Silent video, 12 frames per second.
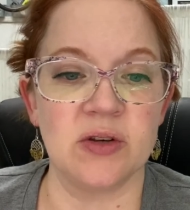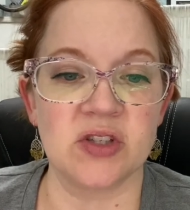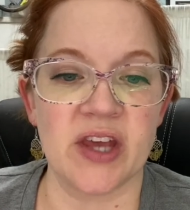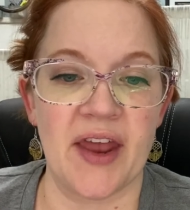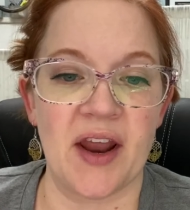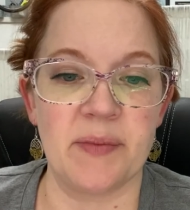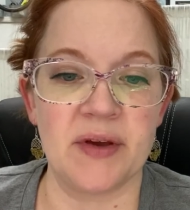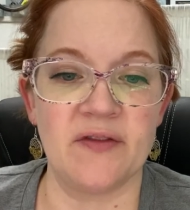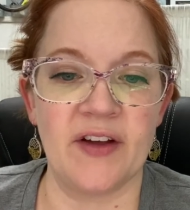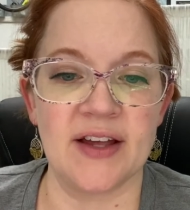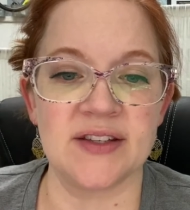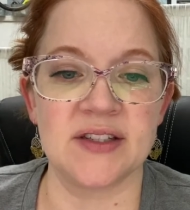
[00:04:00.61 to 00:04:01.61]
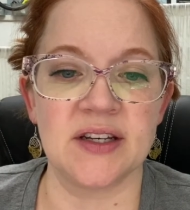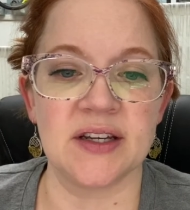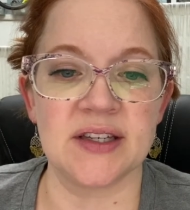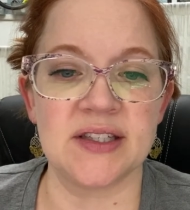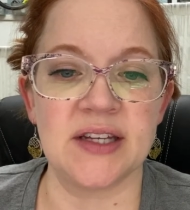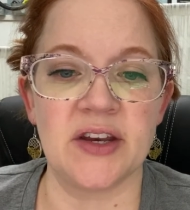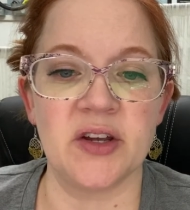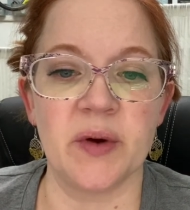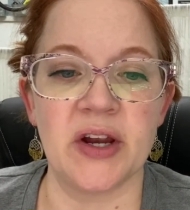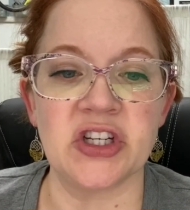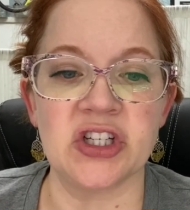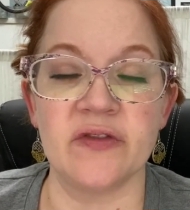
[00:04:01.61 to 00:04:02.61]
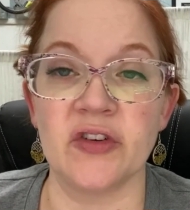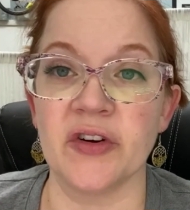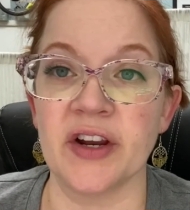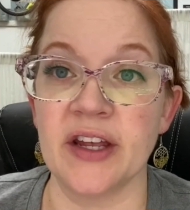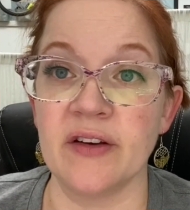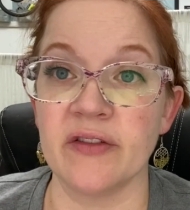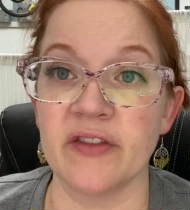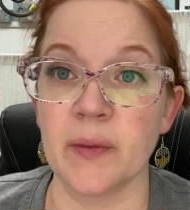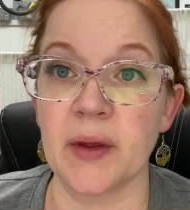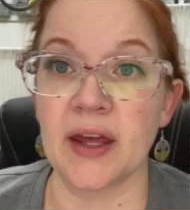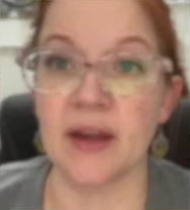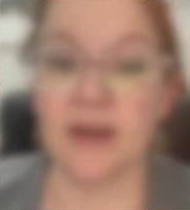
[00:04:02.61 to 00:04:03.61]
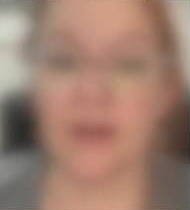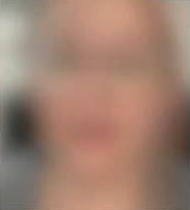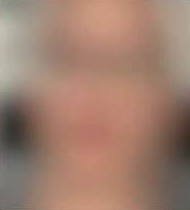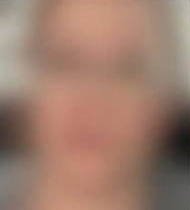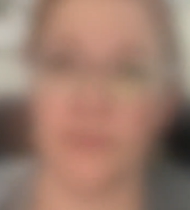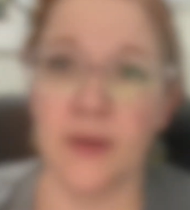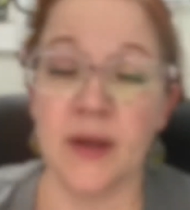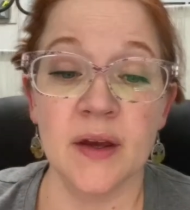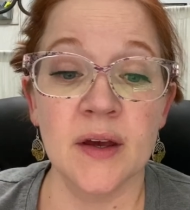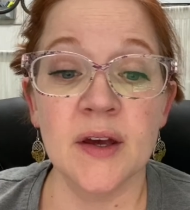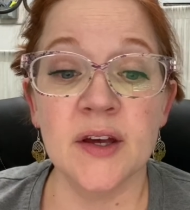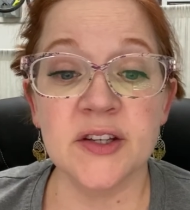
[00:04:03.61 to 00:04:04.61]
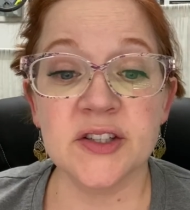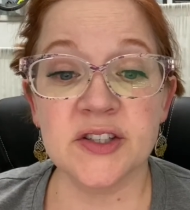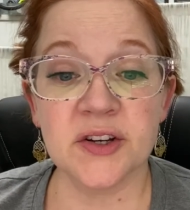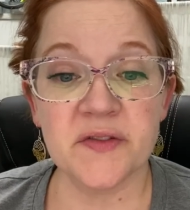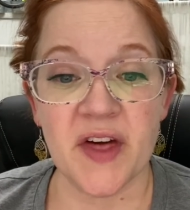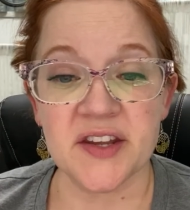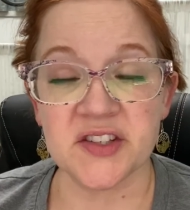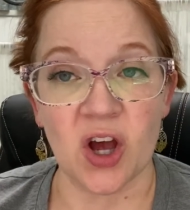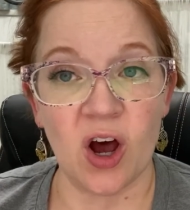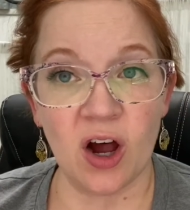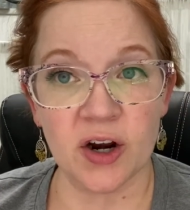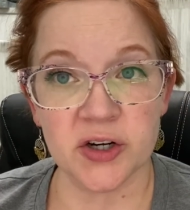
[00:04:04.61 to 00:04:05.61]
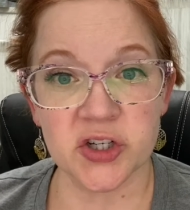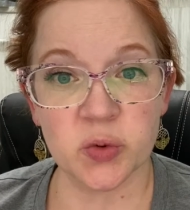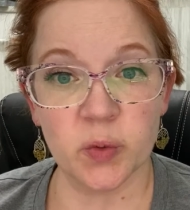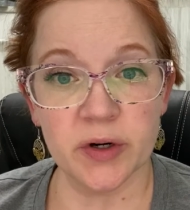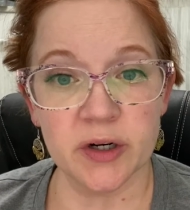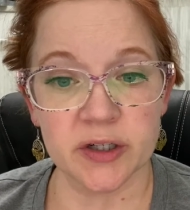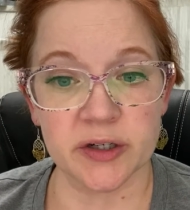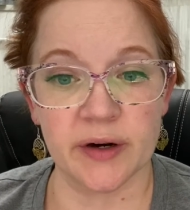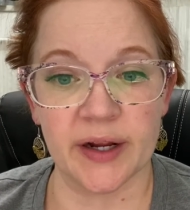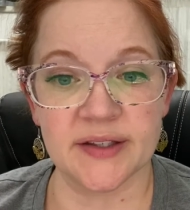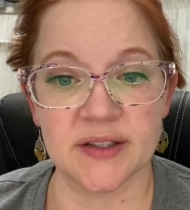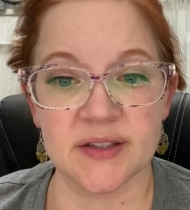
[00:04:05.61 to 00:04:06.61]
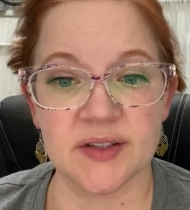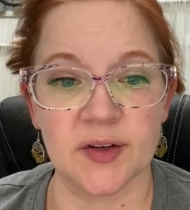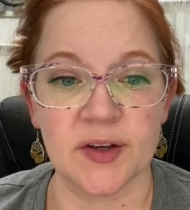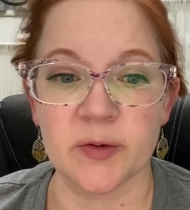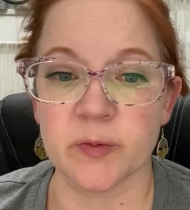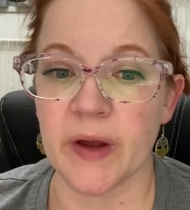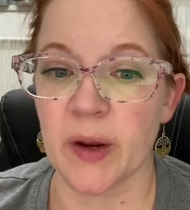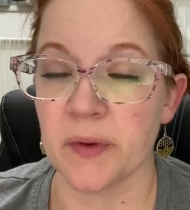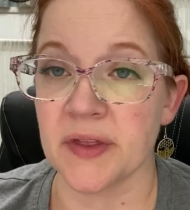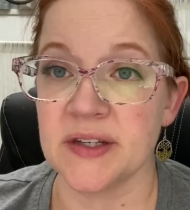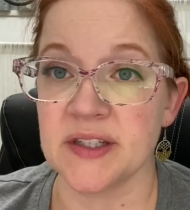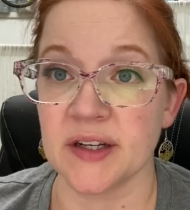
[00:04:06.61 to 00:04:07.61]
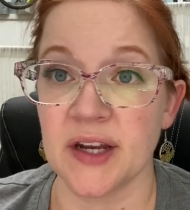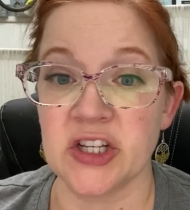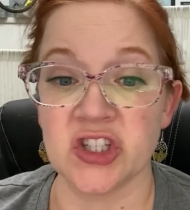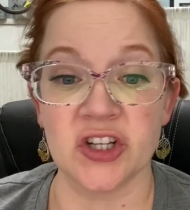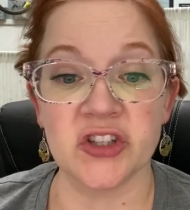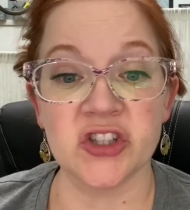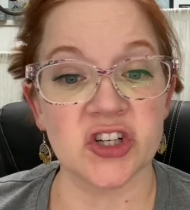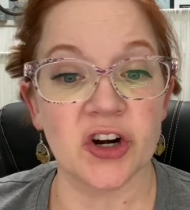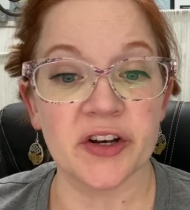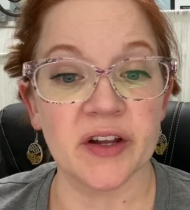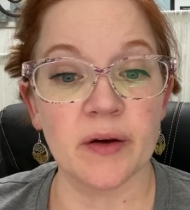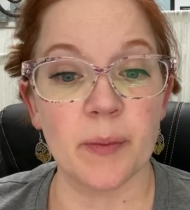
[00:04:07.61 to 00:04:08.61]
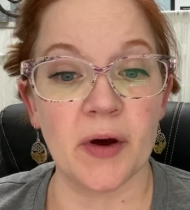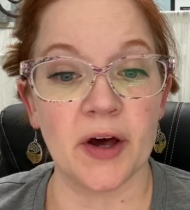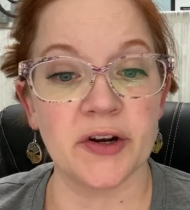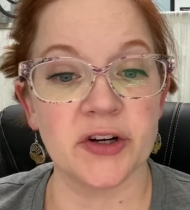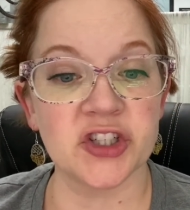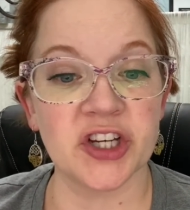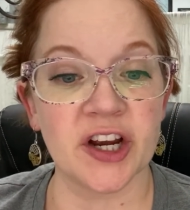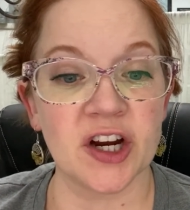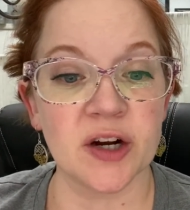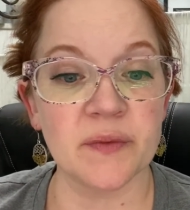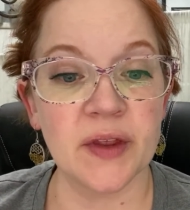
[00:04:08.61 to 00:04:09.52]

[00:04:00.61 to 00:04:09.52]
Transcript: cannot be advanced in extenuation of your infamy." "Sir, that is a harsh word," cried Cecilia, red with indignation and starting upon her chair.